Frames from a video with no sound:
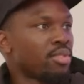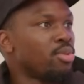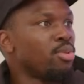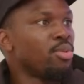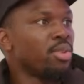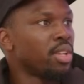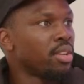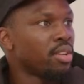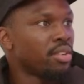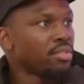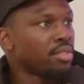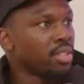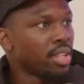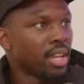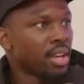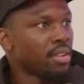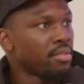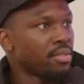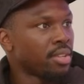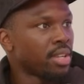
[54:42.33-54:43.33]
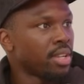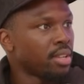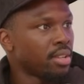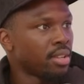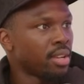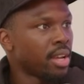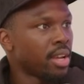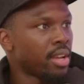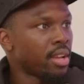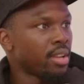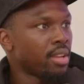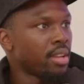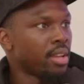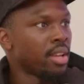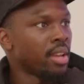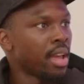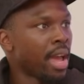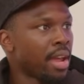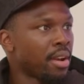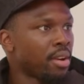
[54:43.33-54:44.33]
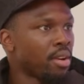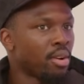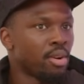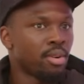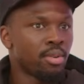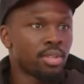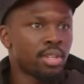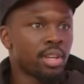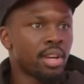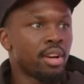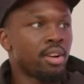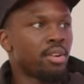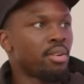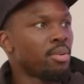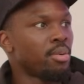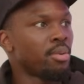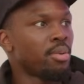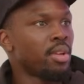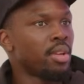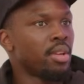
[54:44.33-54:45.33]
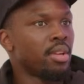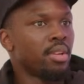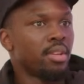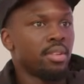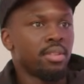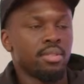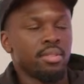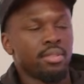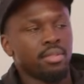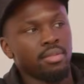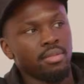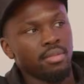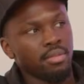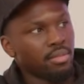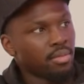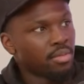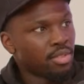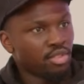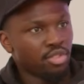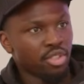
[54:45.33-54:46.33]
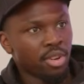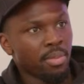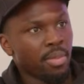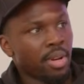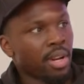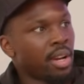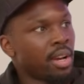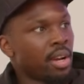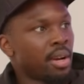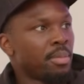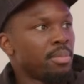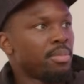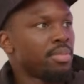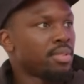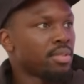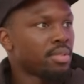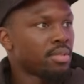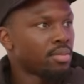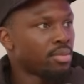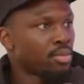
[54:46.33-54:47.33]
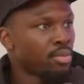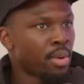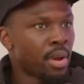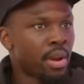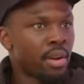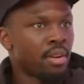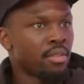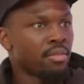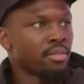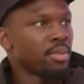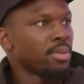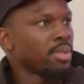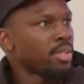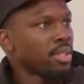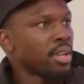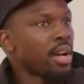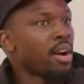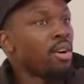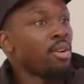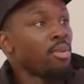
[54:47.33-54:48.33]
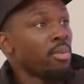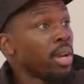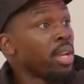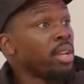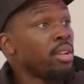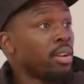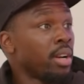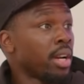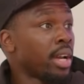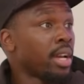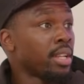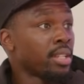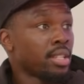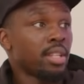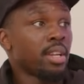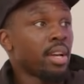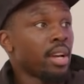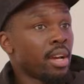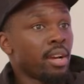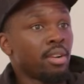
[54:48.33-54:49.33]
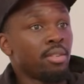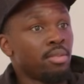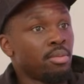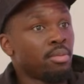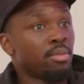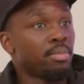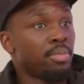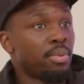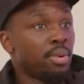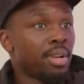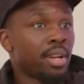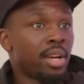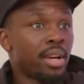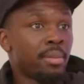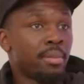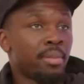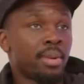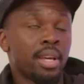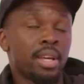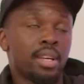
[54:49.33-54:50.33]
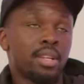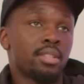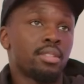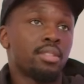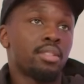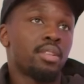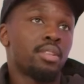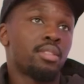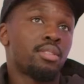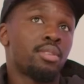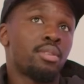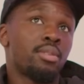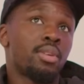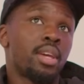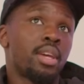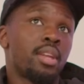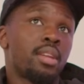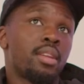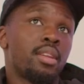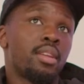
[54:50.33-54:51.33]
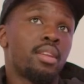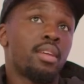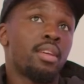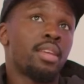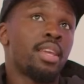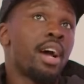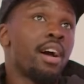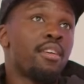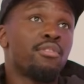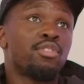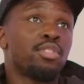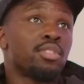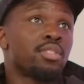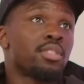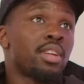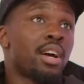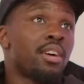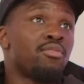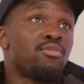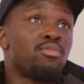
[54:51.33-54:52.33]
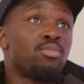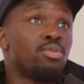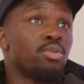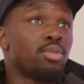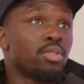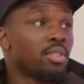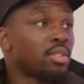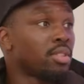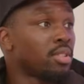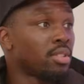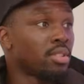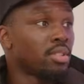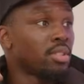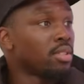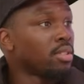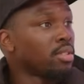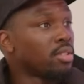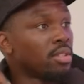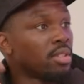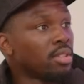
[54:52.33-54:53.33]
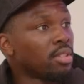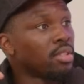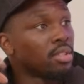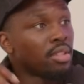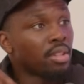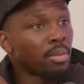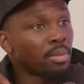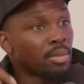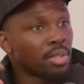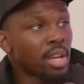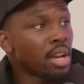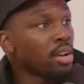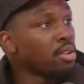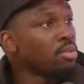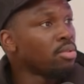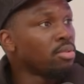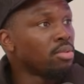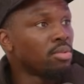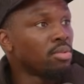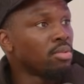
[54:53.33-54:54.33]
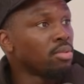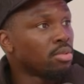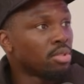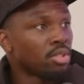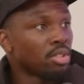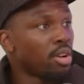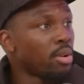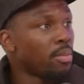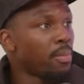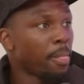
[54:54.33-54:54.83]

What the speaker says: calling off together at the hotel, strip clubs, wherever. It's like, oh, where you lot going tonight? Cool, we'll pull up. Like, so then, yeah, I've walked to the tattoo shop.